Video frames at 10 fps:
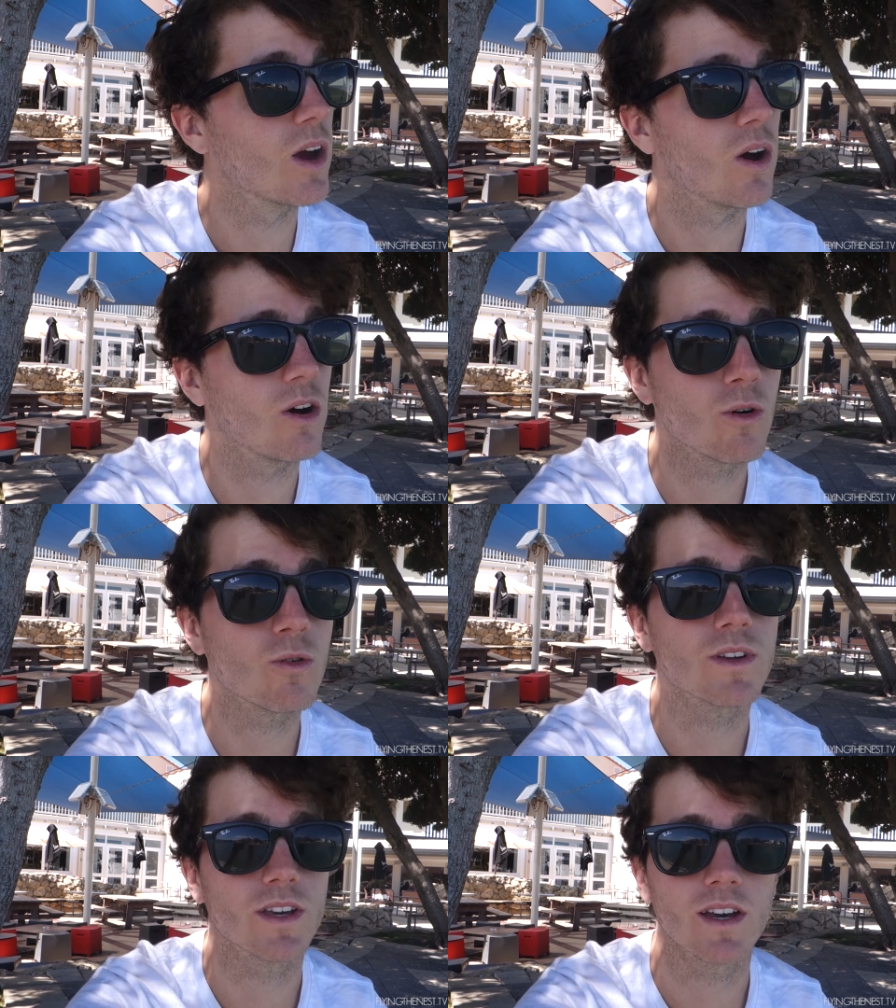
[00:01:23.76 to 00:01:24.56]

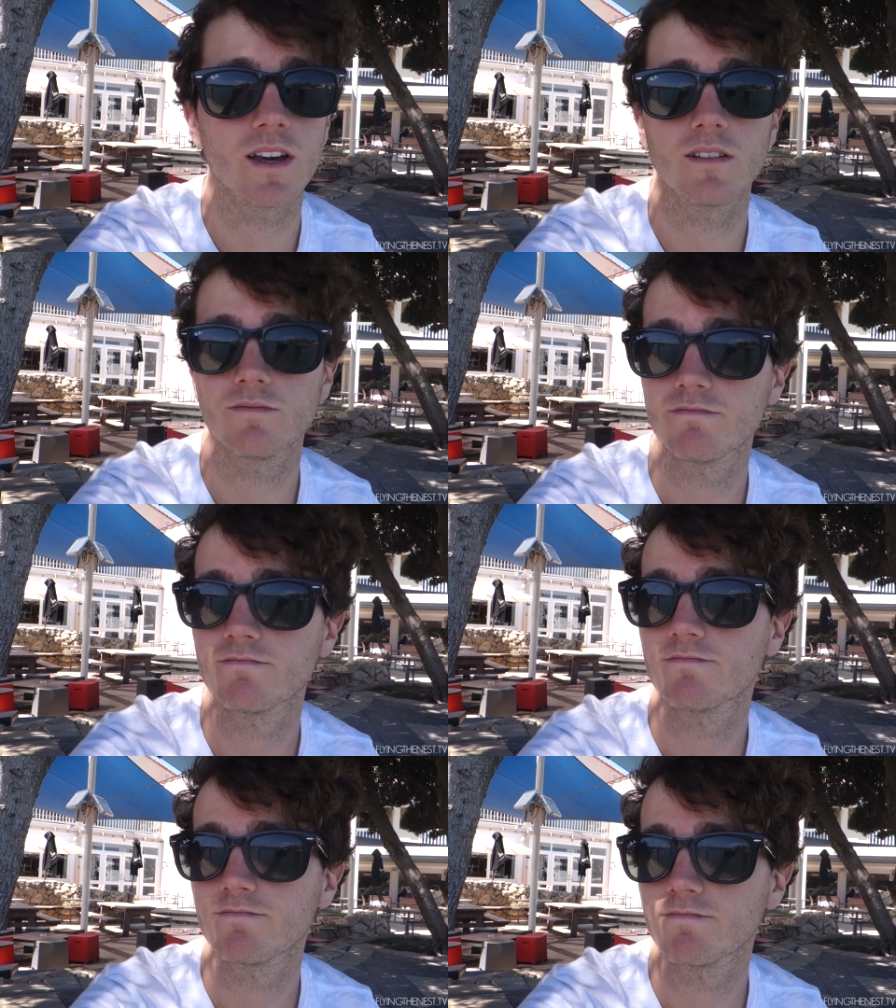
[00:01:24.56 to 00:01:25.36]
Oh, yeah.
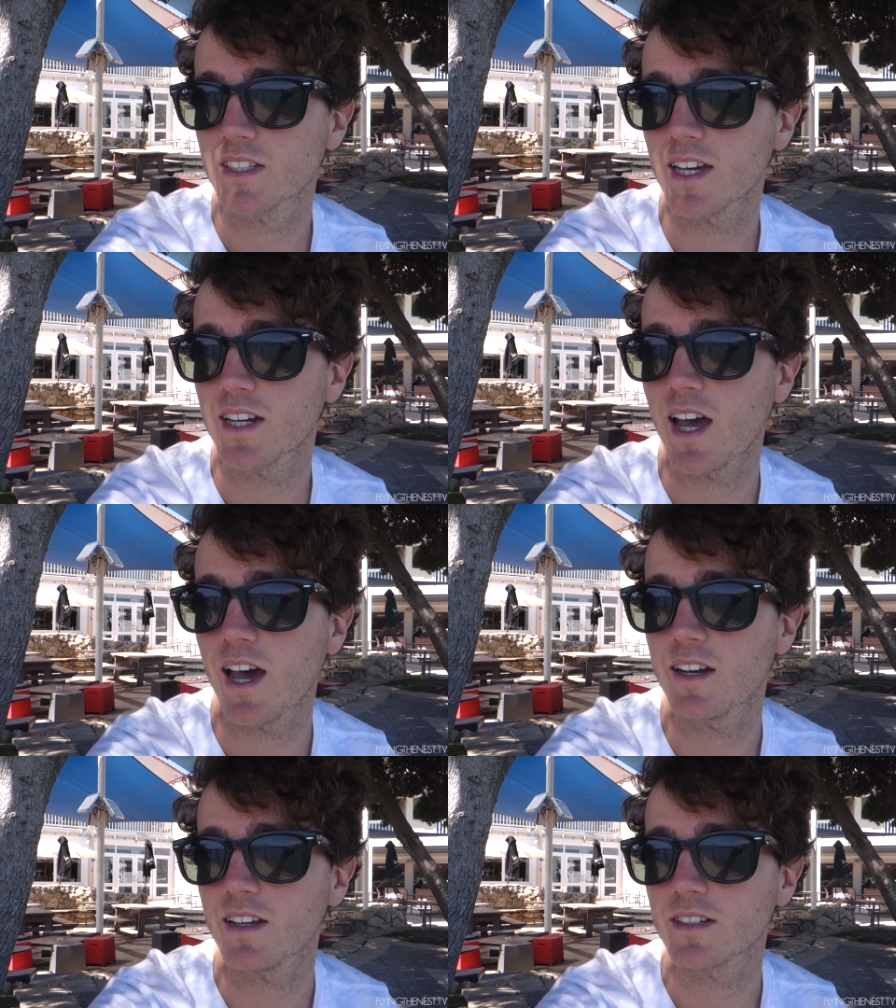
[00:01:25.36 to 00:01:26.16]
It's like an
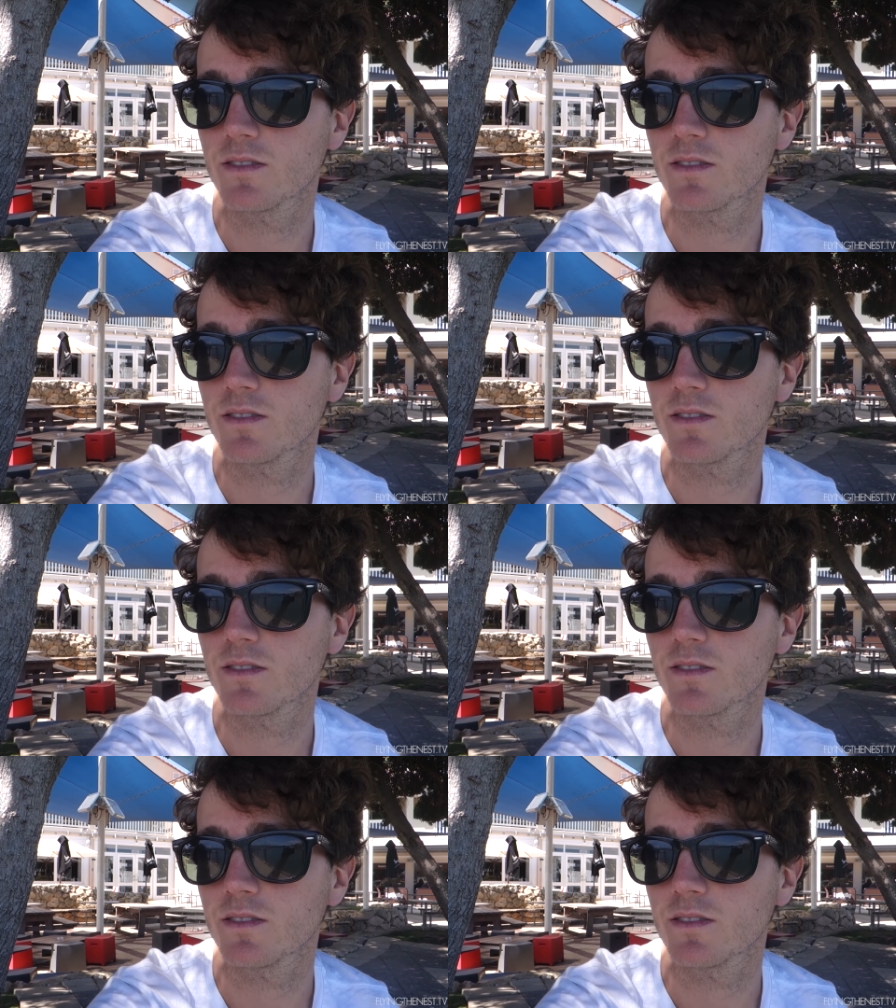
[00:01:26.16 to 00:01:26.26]
addict